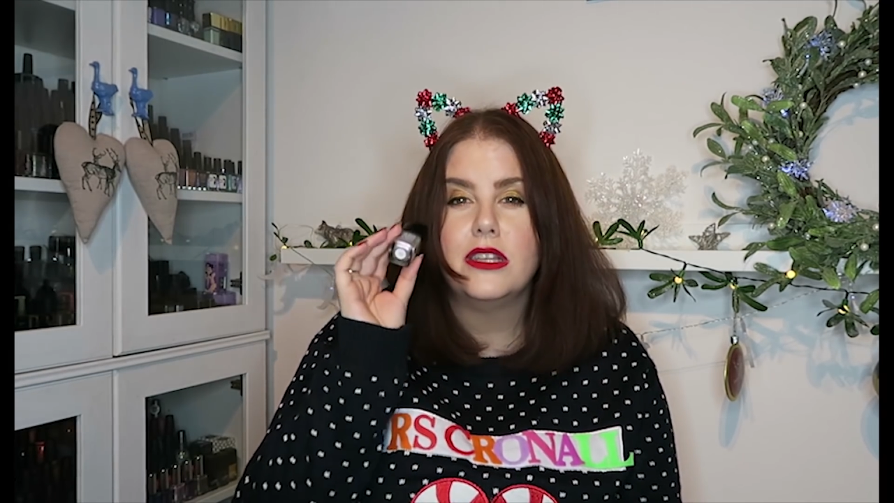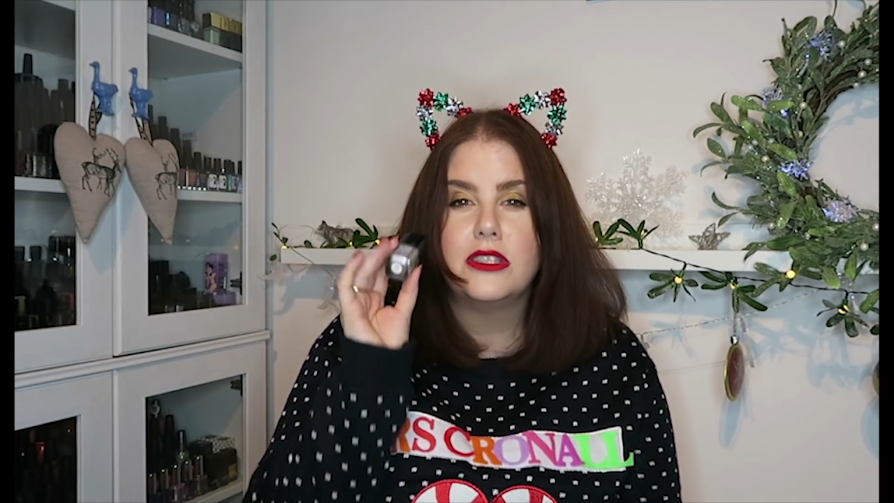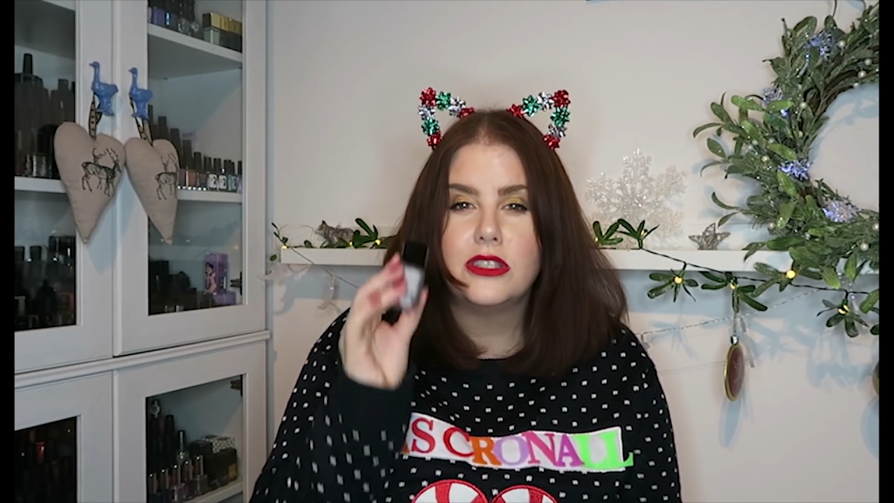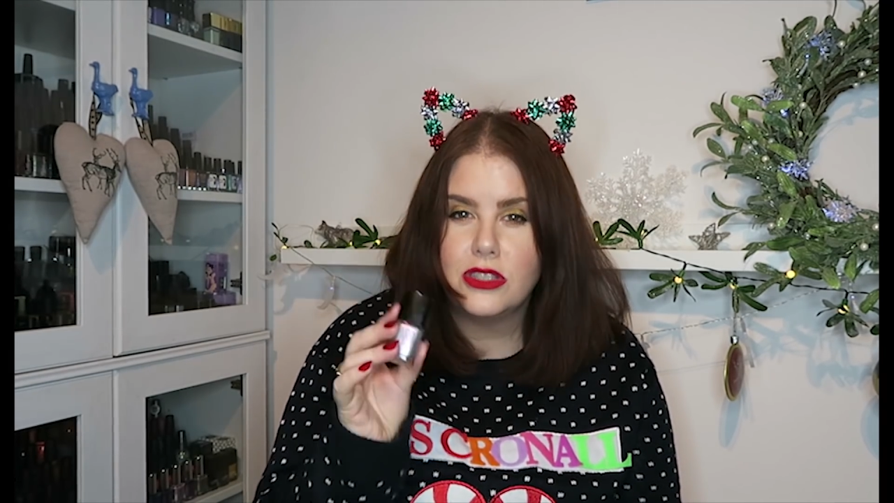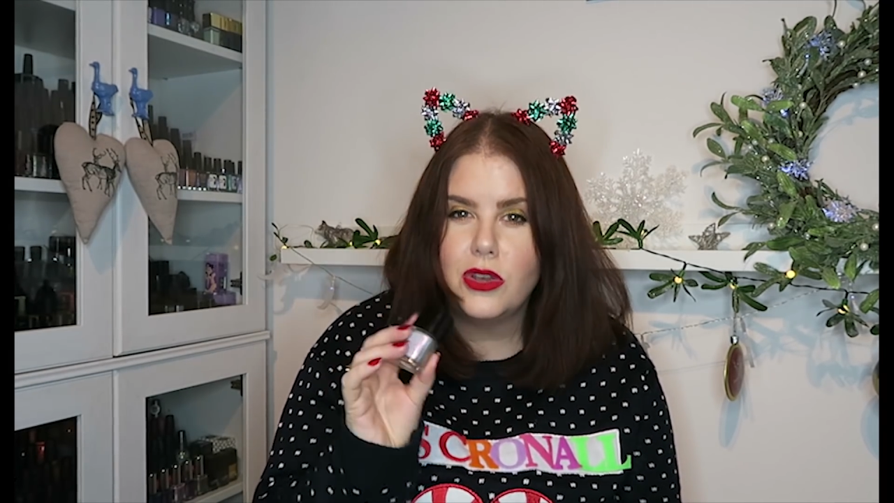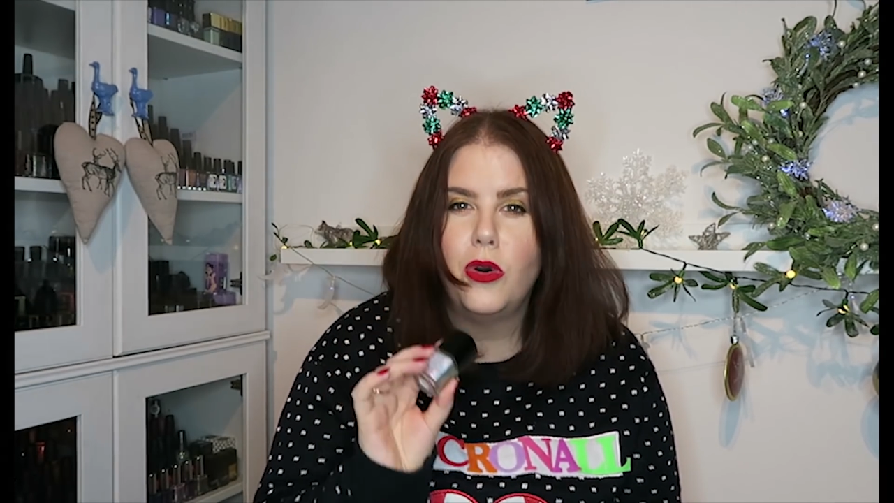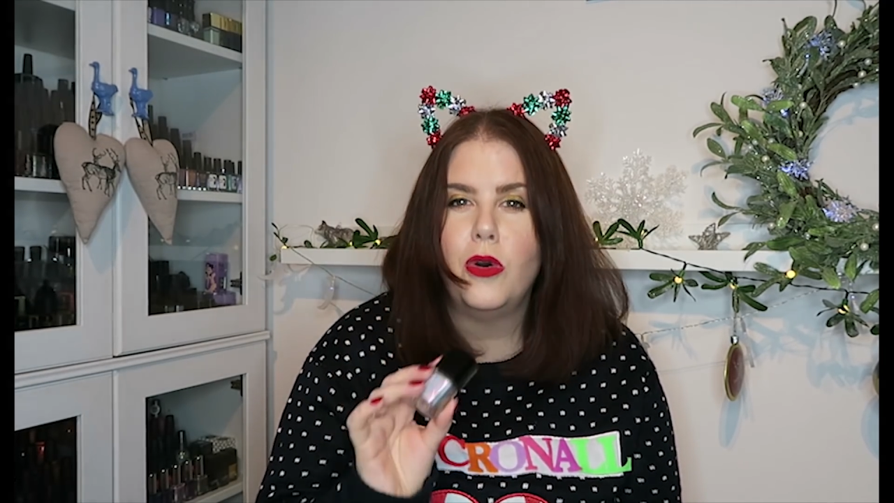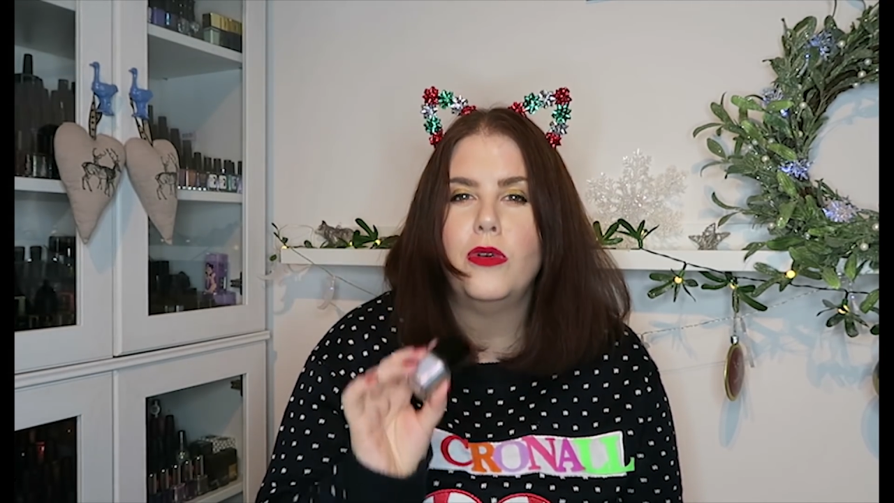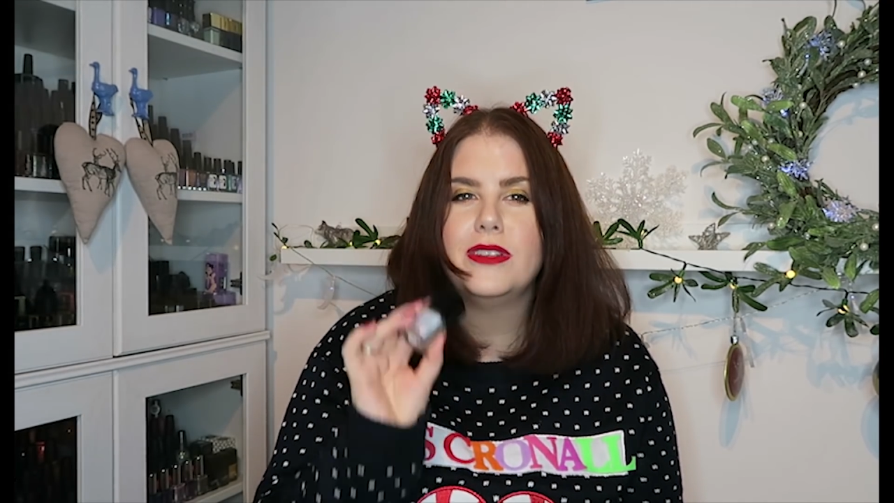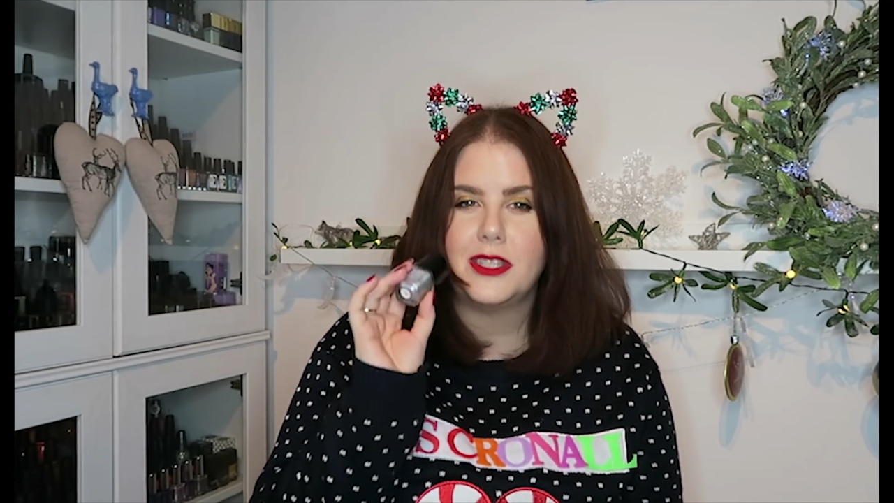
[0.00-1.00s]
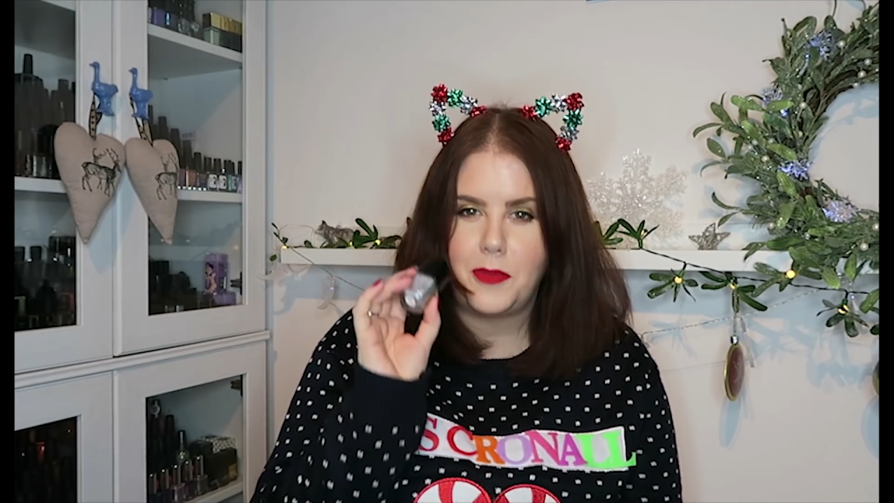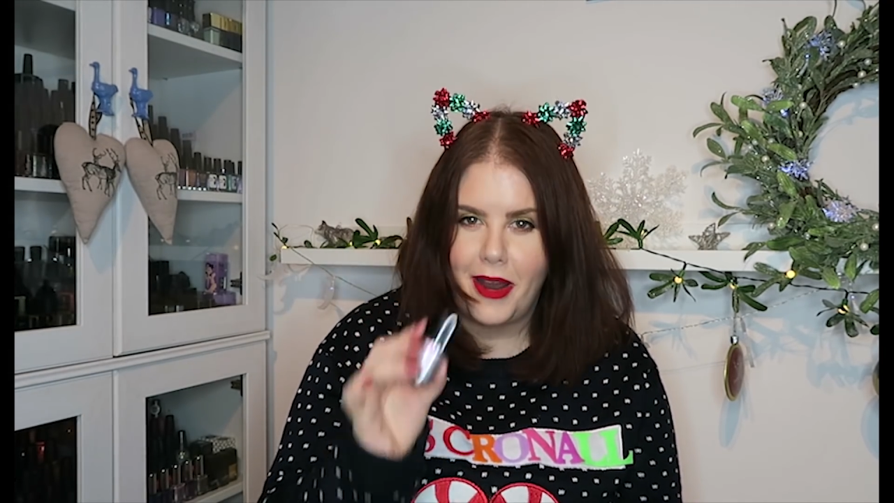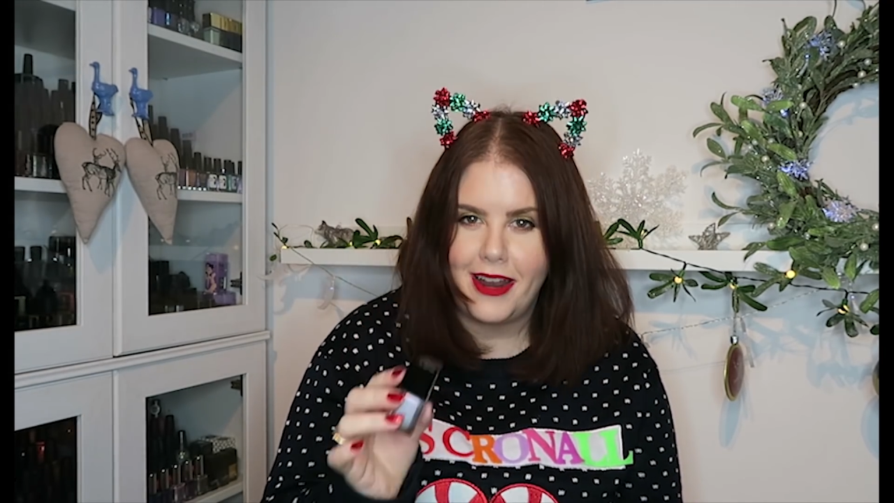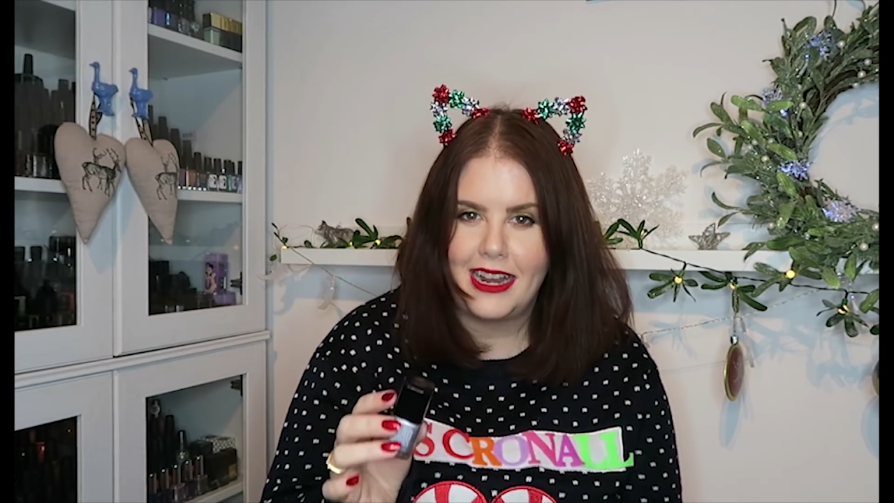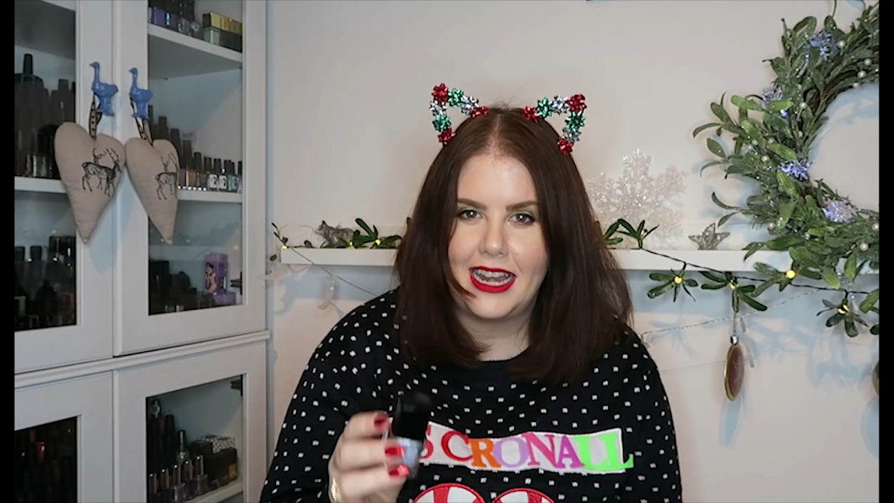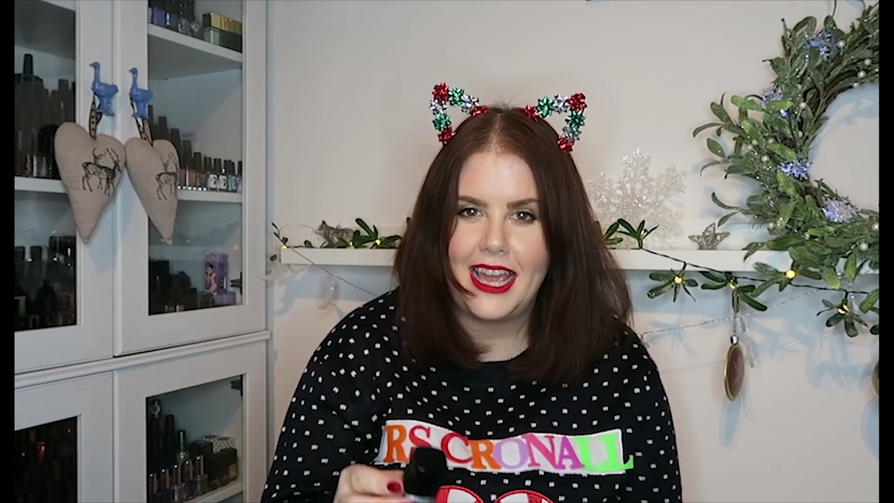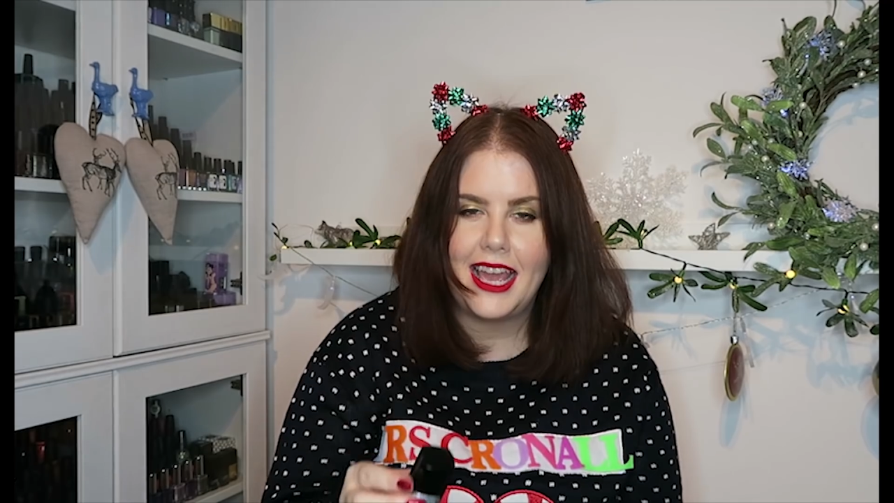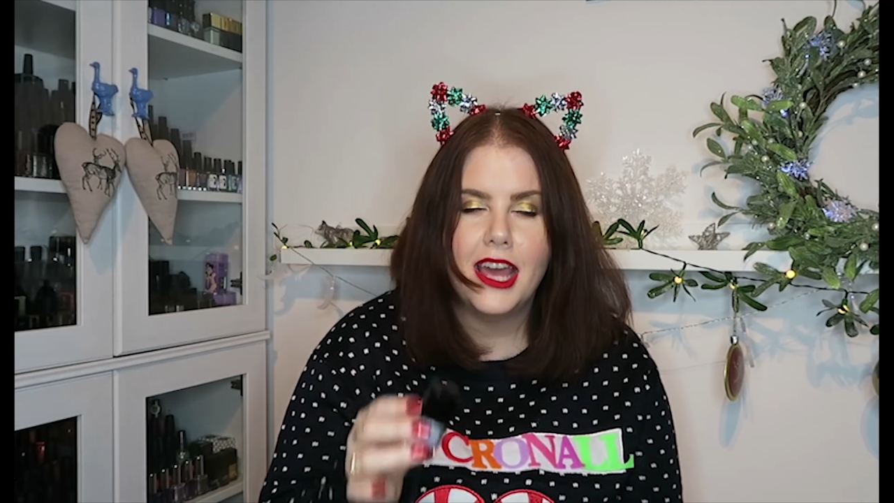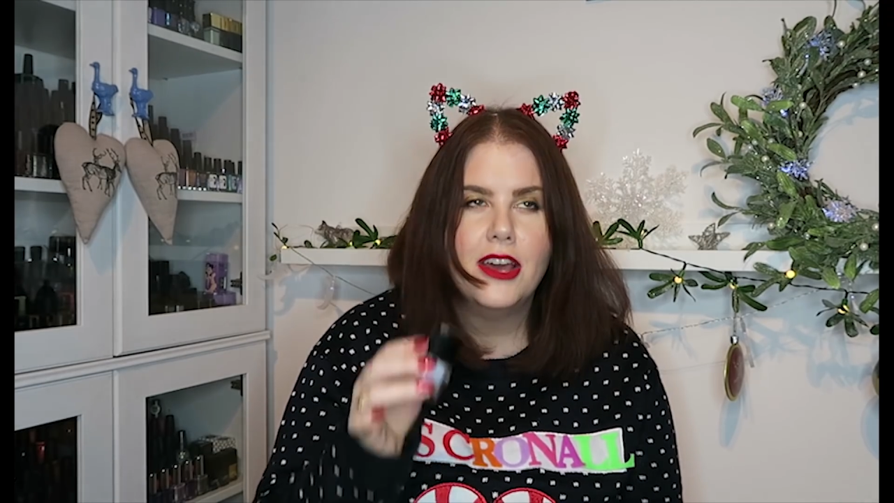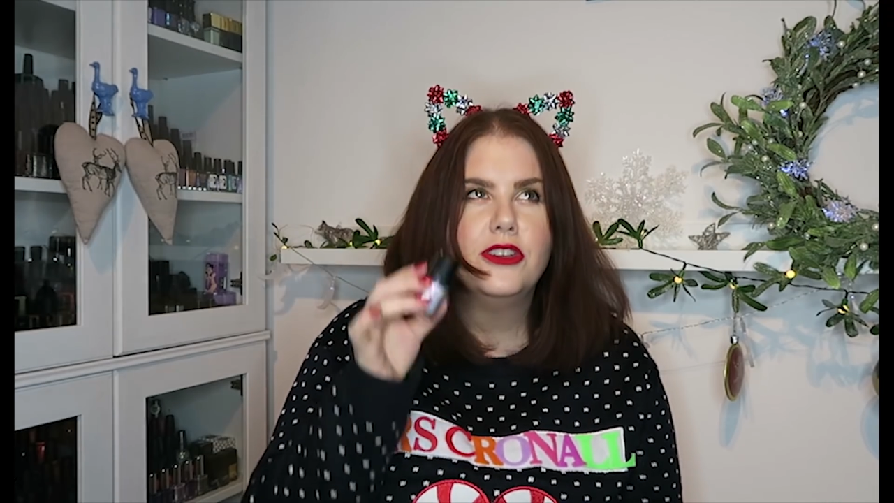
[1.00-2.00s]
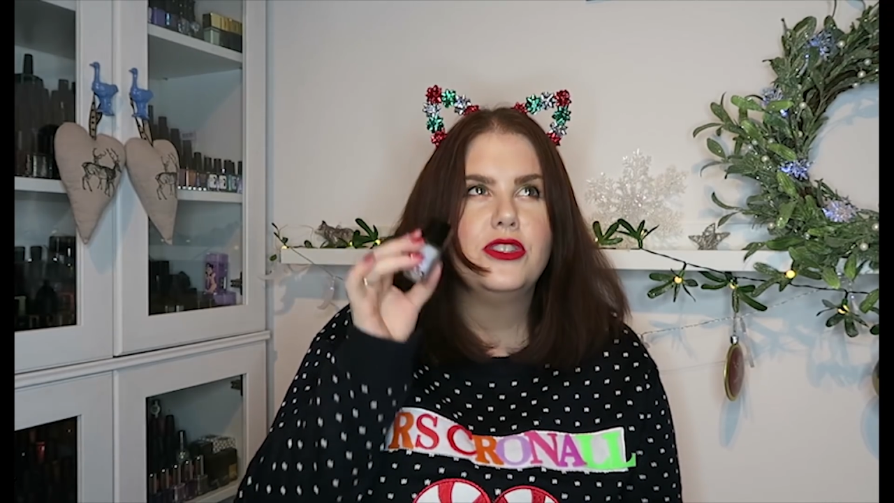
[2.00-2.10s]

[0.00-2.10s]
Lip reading: so sparkly,